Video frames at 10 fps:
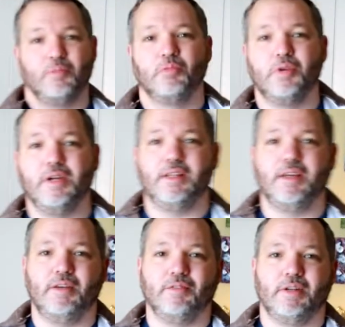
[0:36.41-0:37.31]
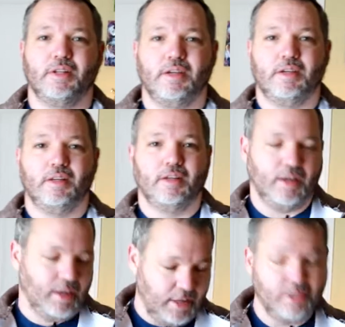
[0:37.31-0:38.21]
I'm really
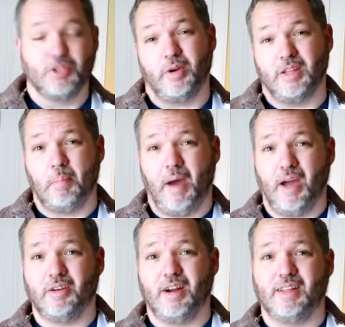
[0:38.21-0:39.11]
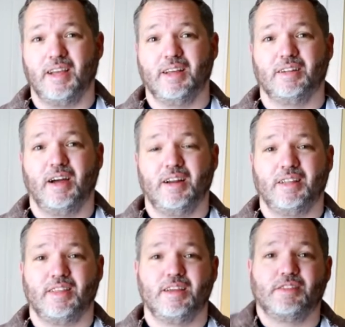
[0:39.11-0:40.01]
enjoying the pattern. I like it a lot.
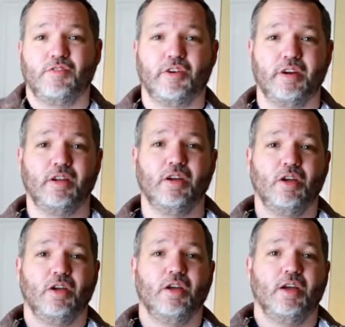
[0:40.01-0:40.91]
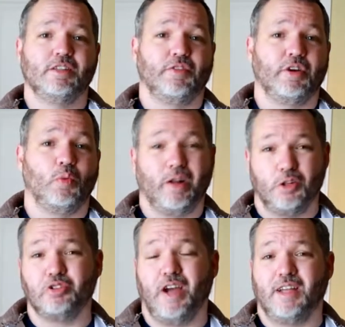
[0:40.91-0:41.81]
I think it's a very
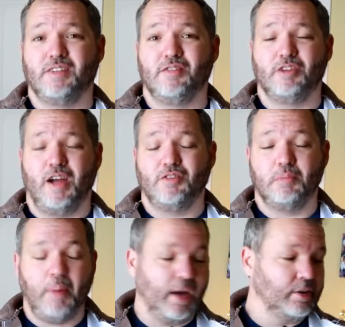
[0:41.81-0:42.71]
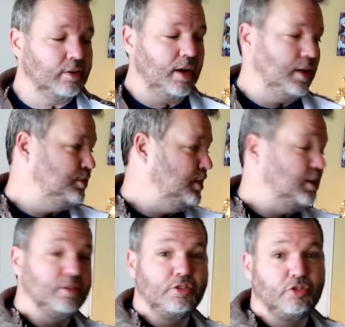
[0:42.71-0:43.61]
well drafted pattern, and
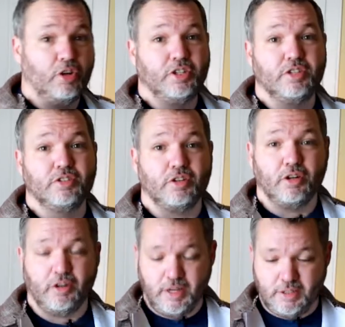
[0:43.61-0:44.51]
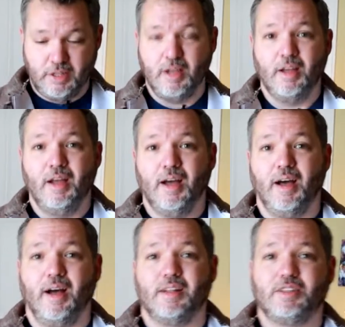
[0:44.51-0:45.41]
the instructions are great.
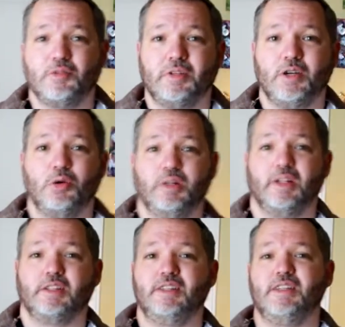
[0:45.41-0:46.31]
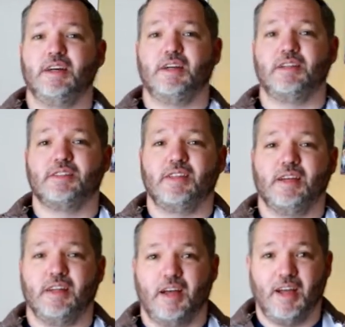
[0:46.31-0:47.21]
Lots of really cool little details
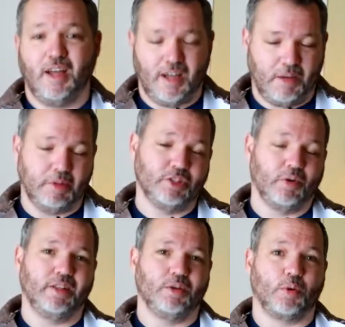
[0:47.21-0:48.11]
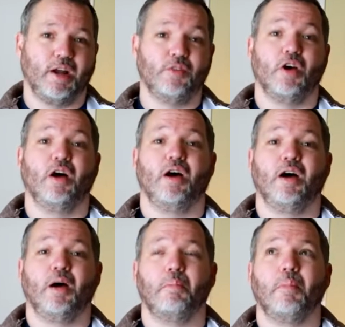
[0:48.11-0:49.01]
that I'm enjoying. They were kind
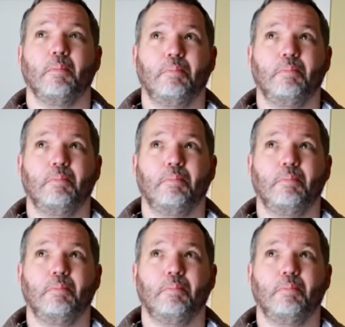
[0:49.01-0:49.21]
of